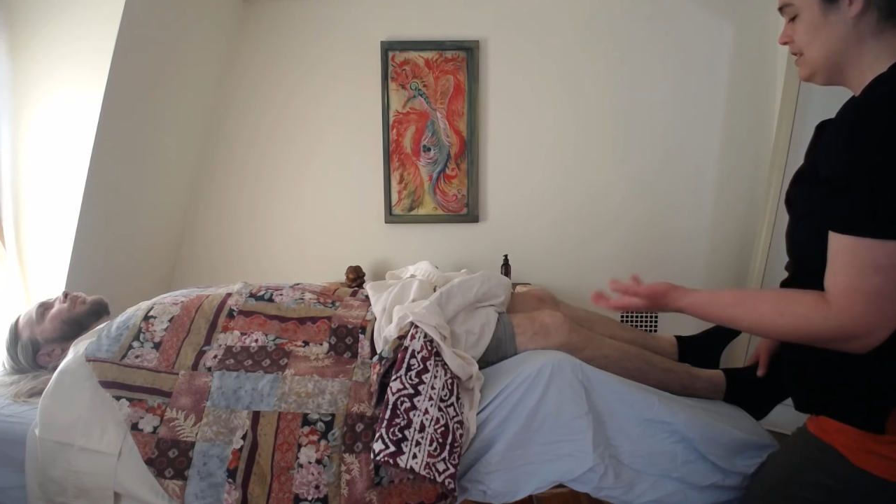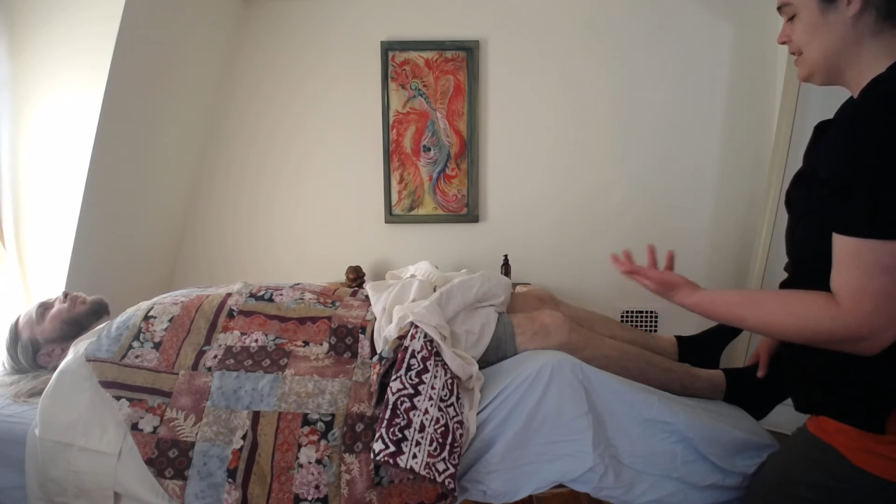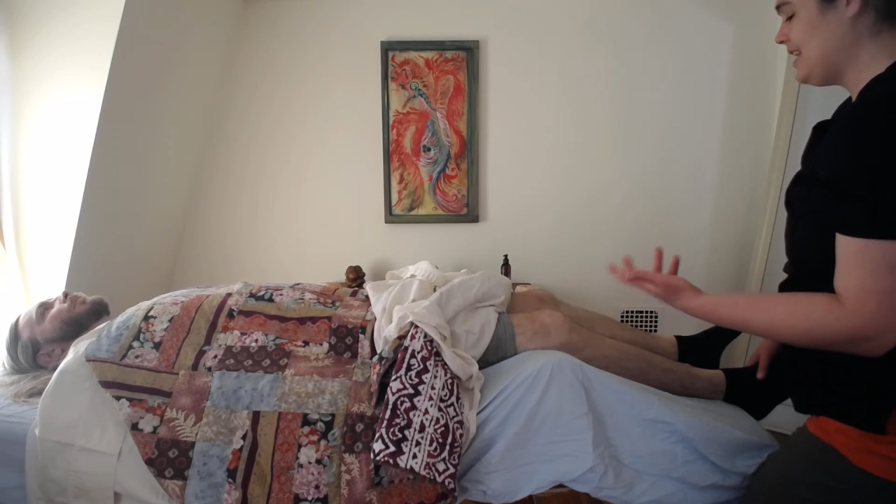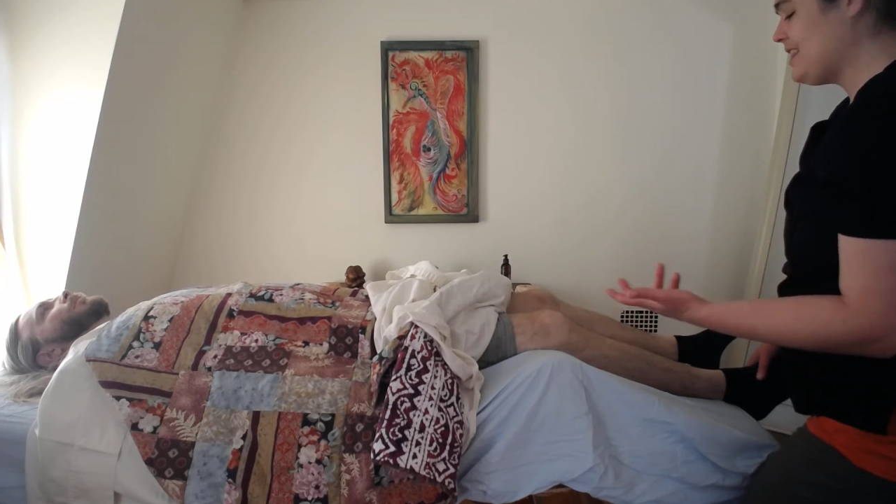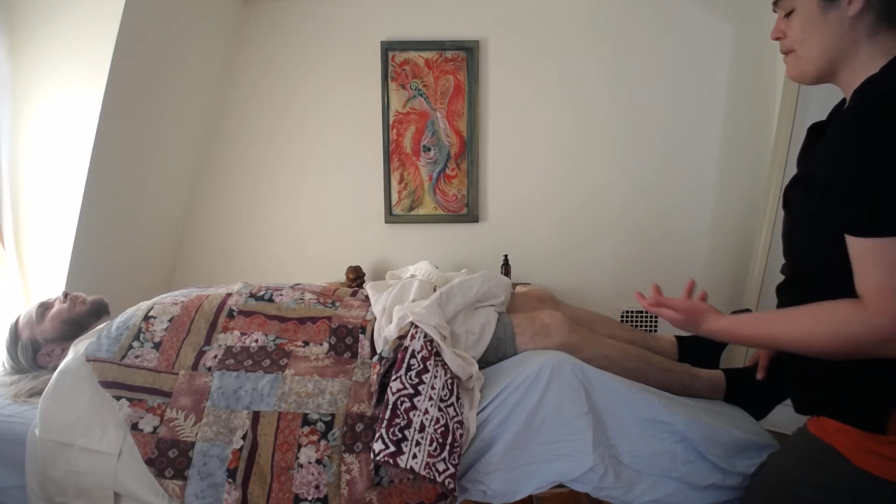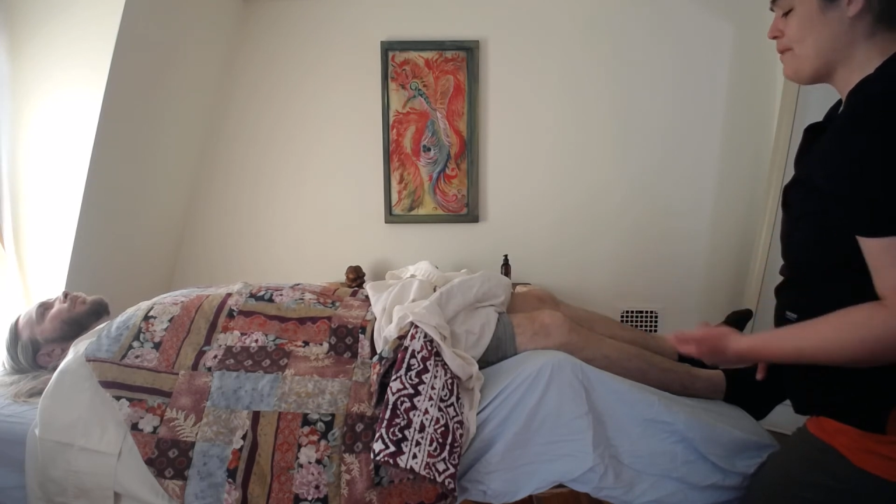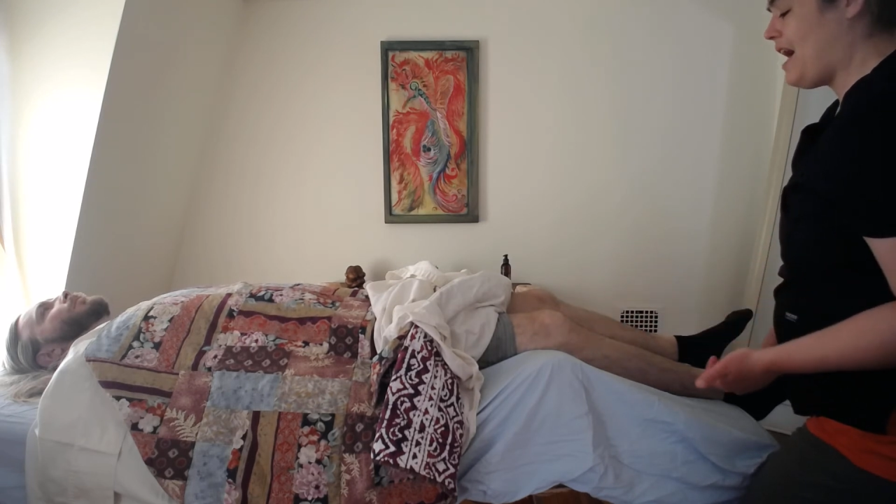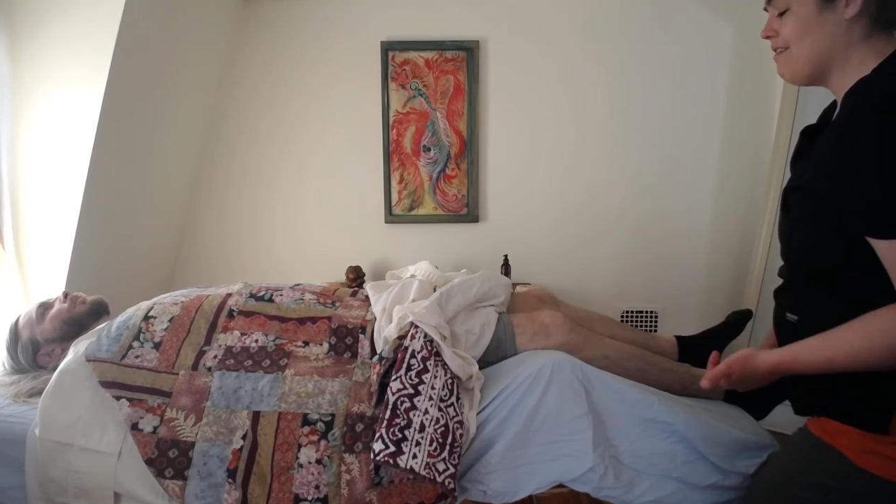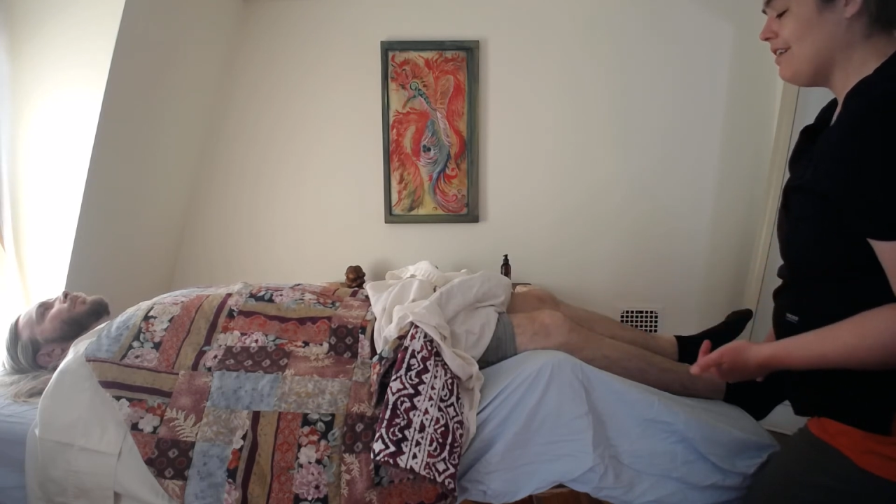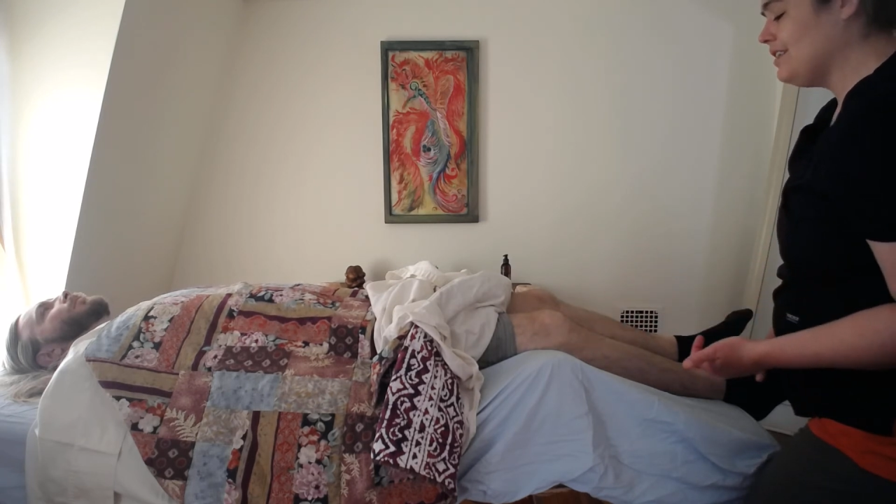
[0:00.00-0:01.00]
get that
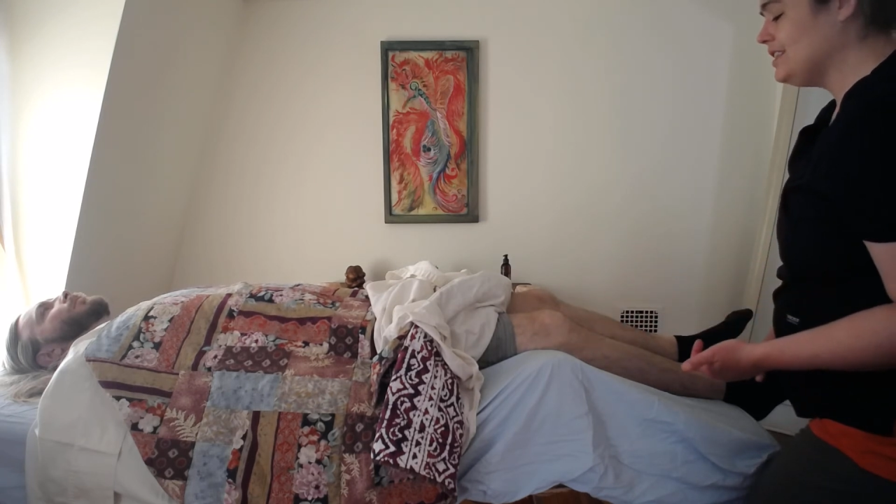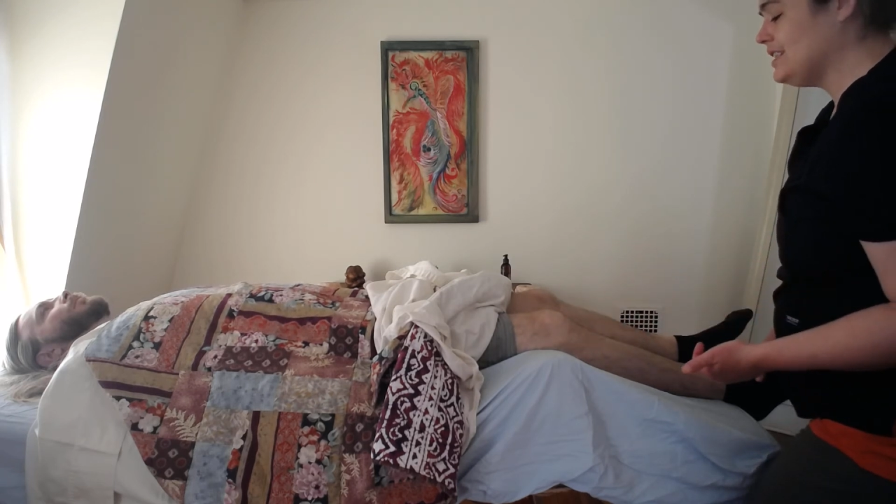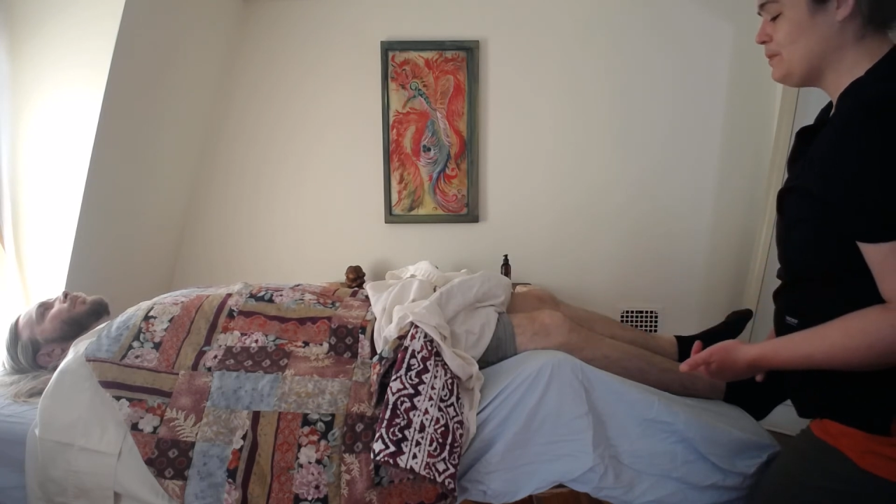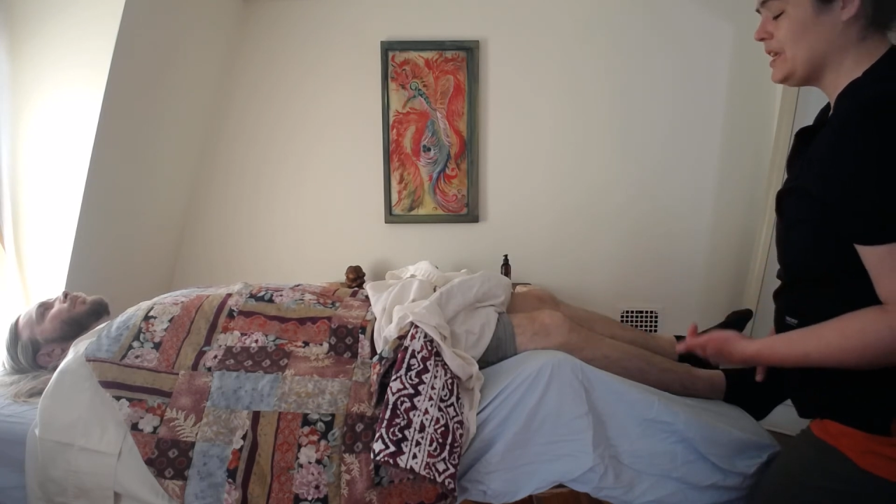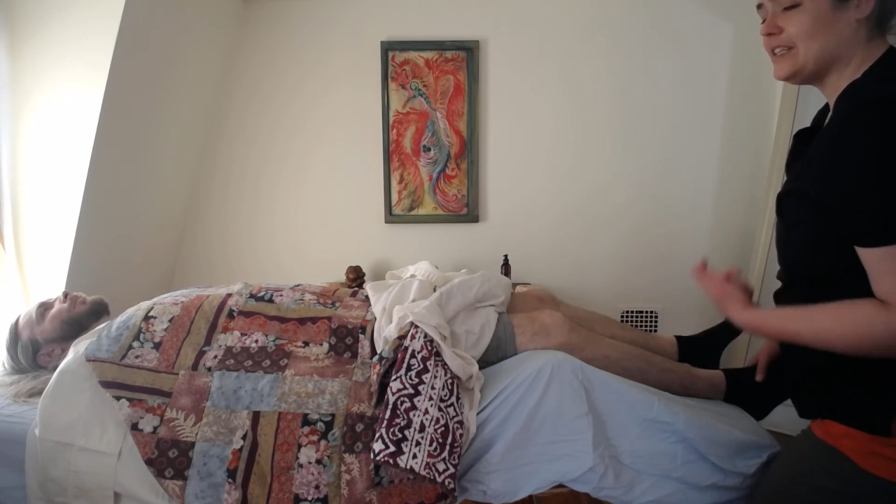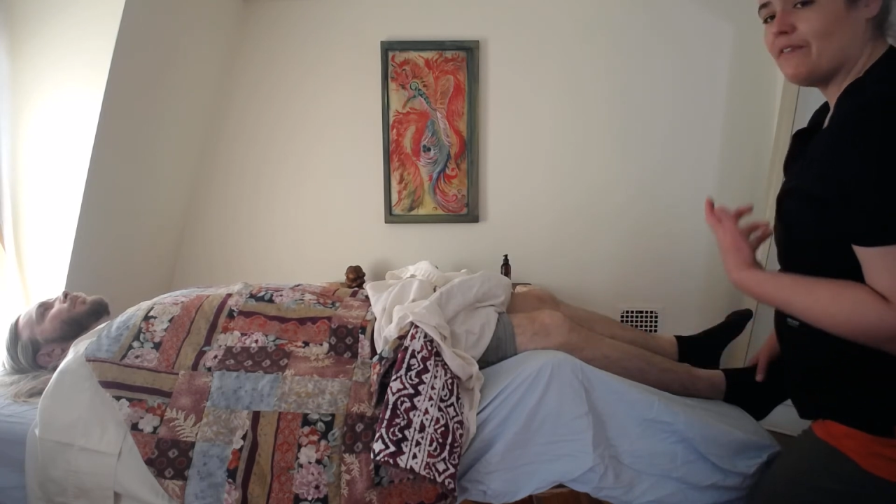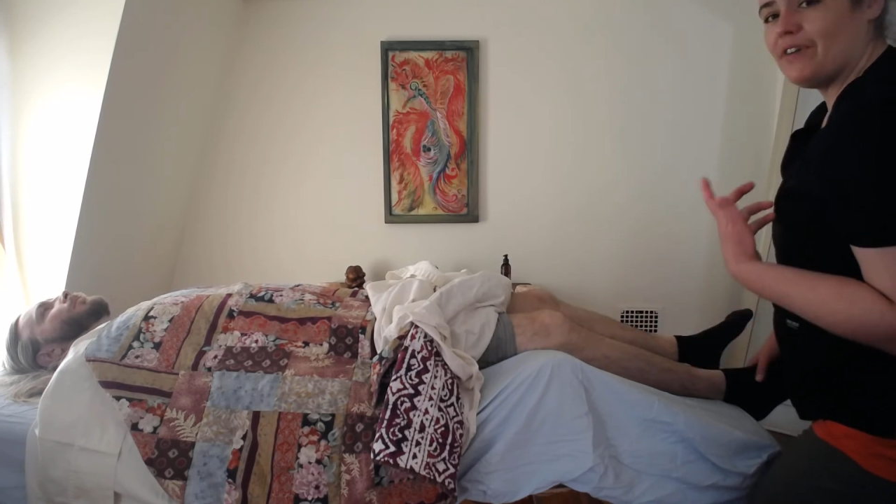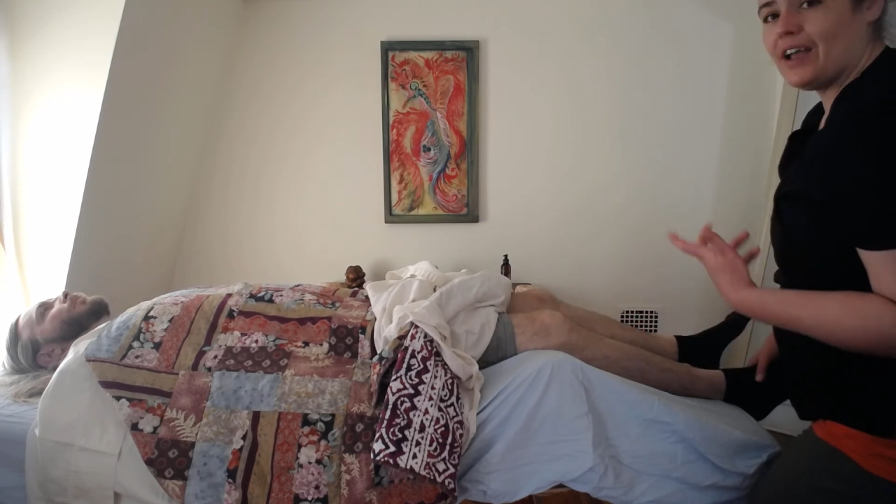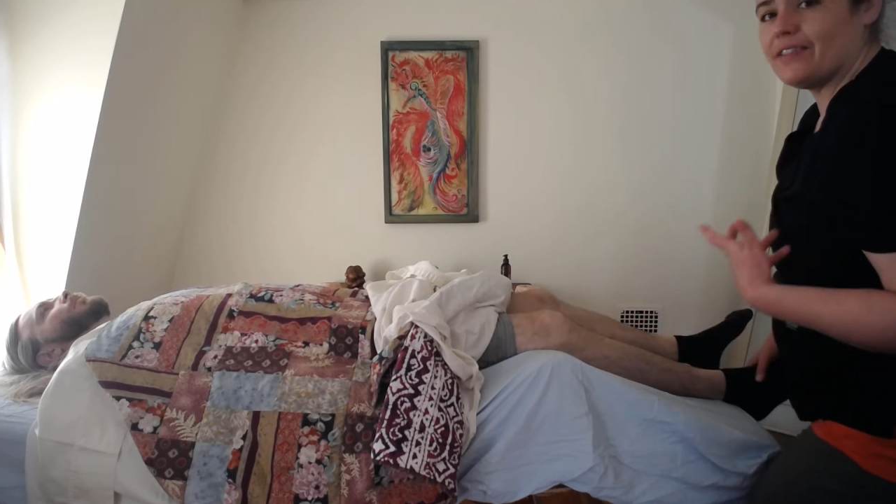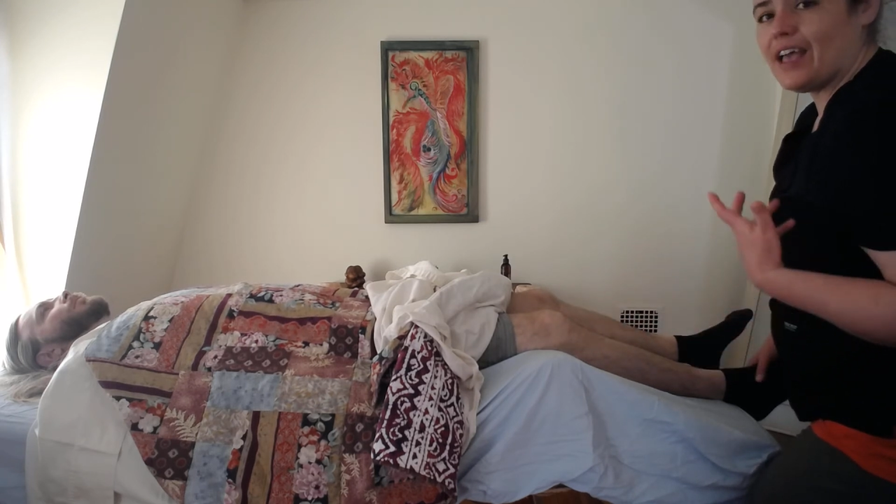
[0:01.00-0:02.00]
balance, because I
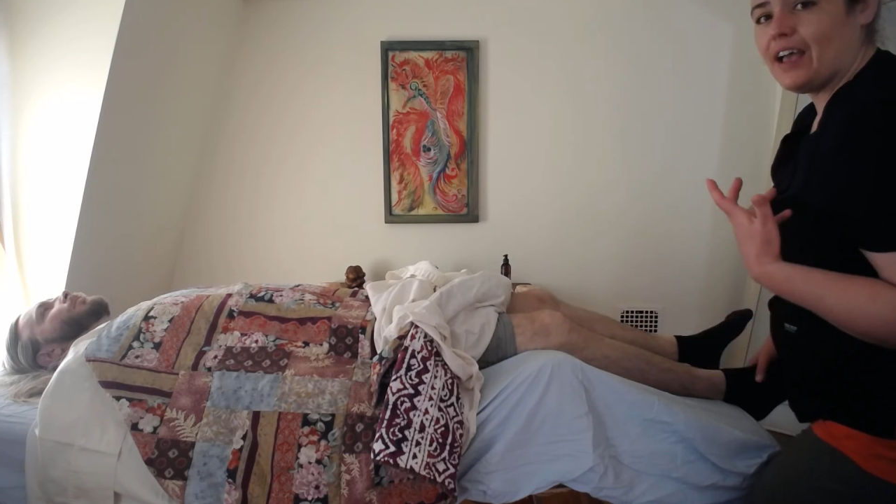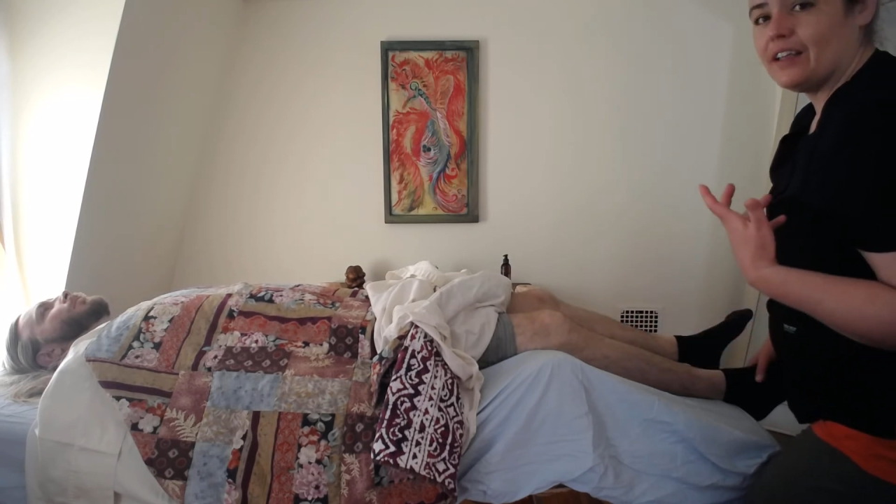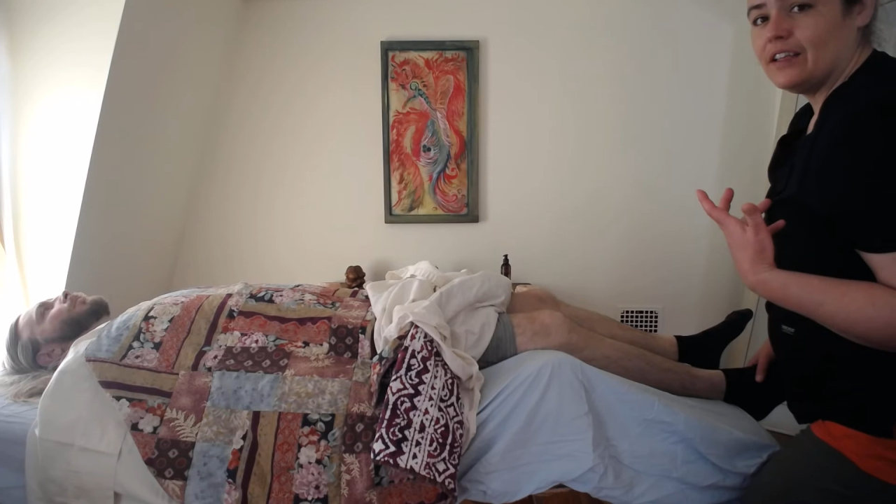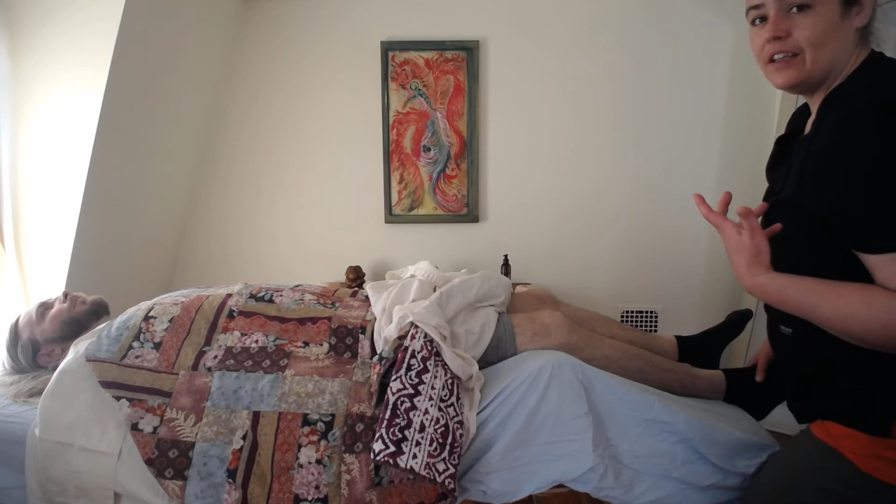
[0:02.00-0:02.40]
find that